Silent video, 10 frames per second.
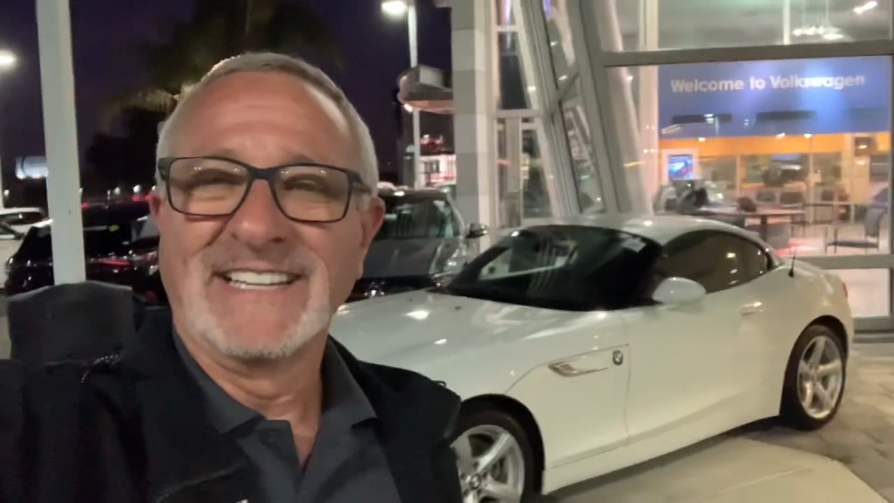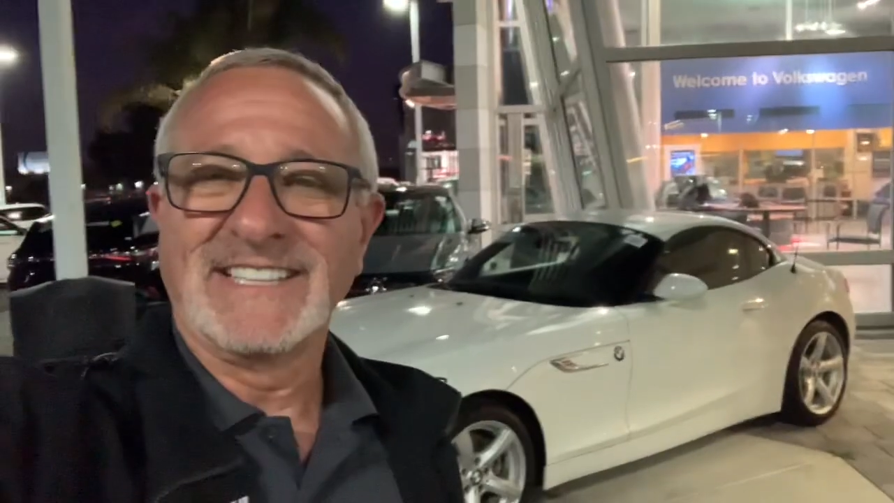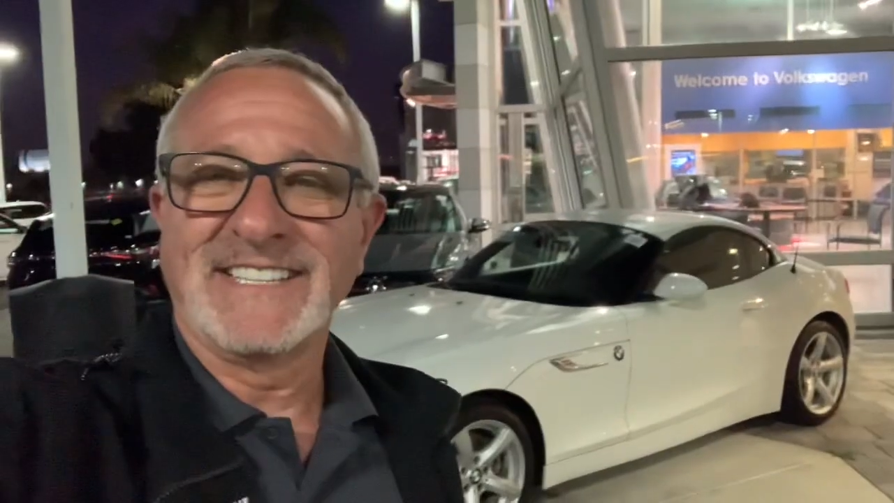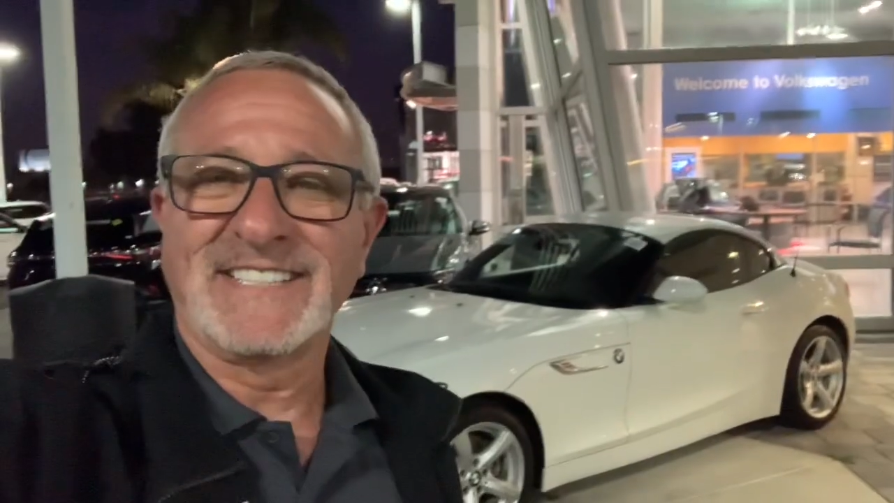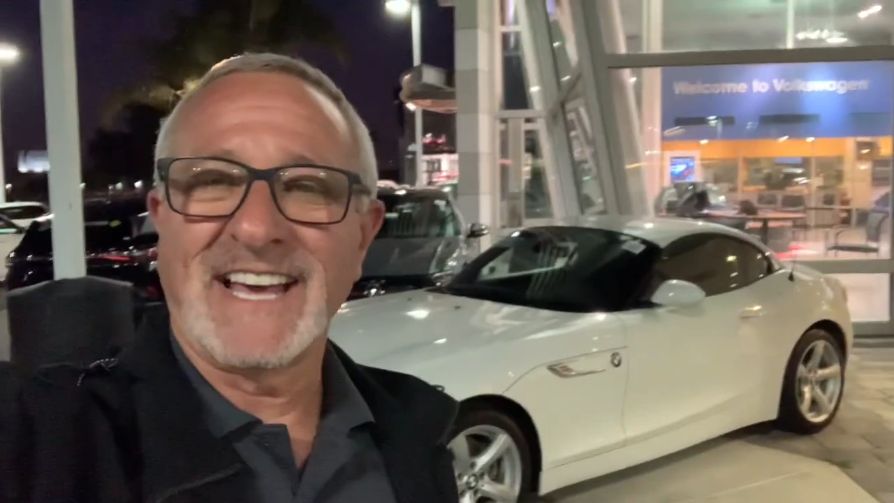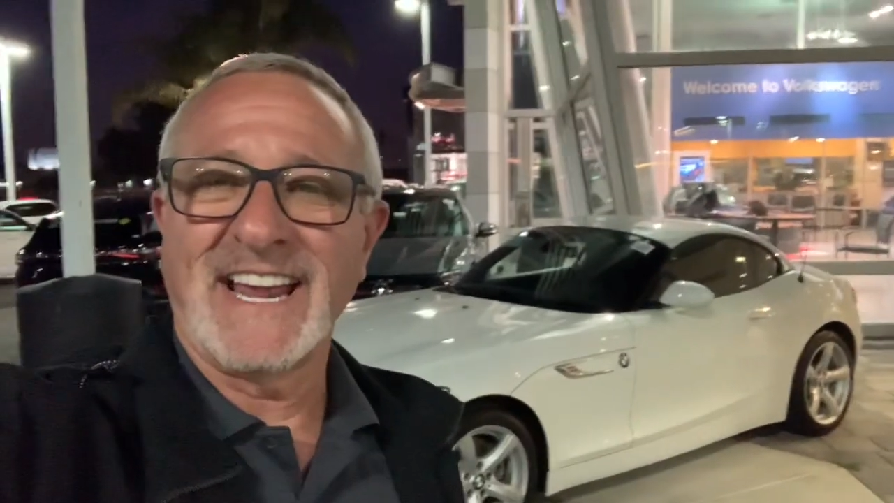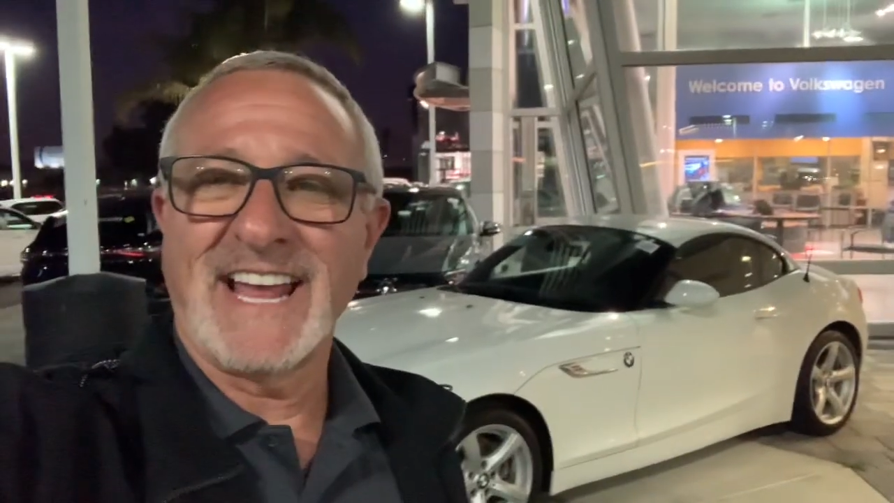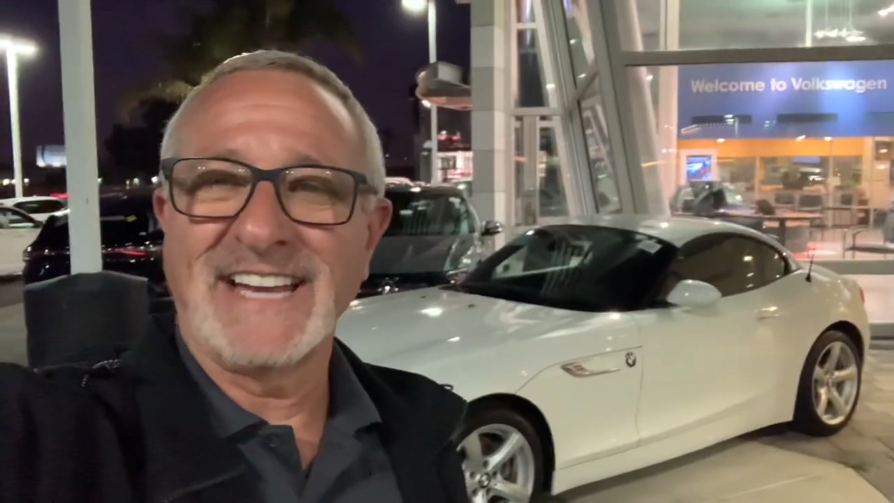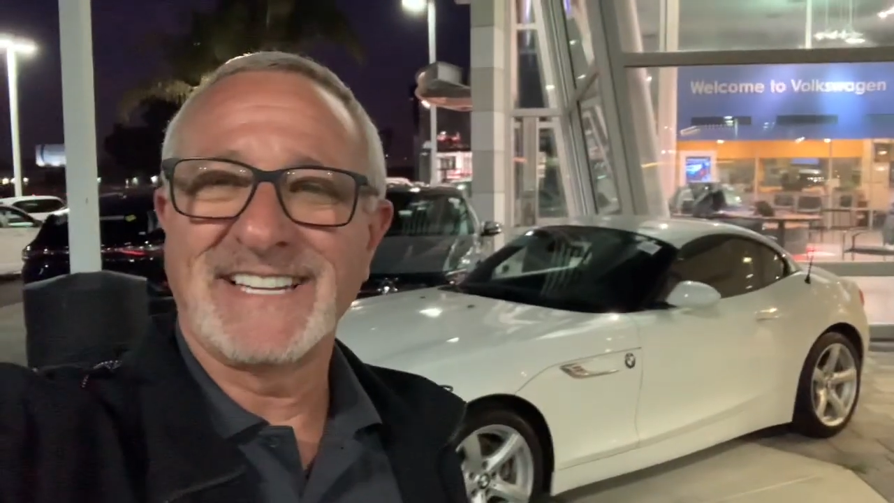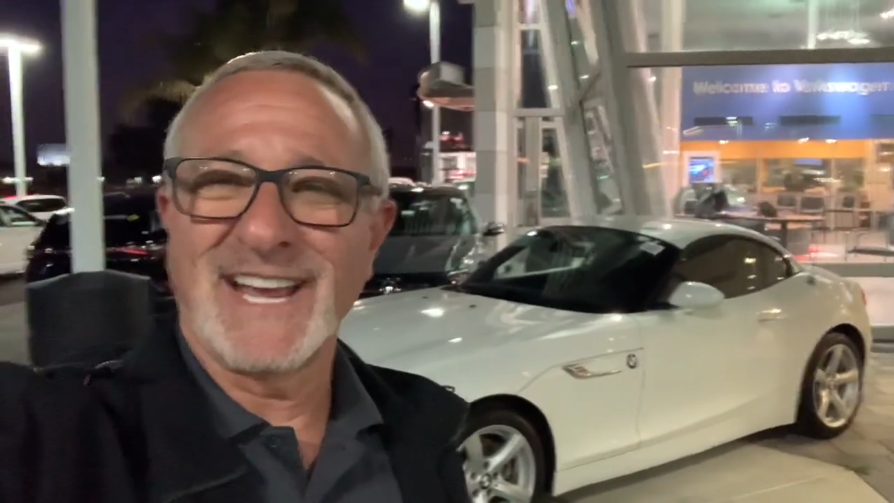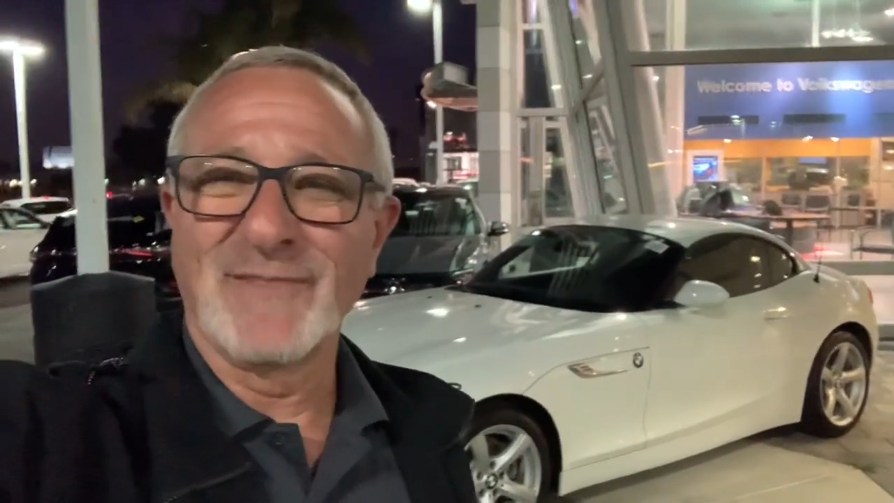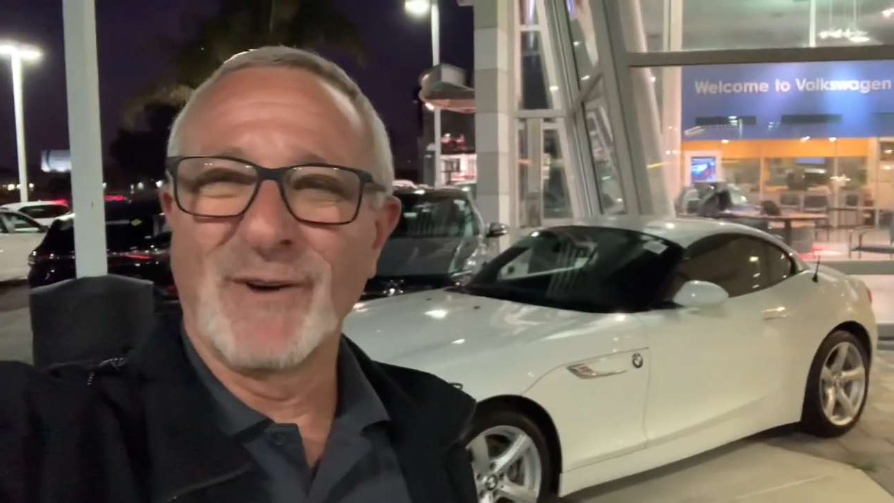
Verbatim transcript: Just thought I'd take a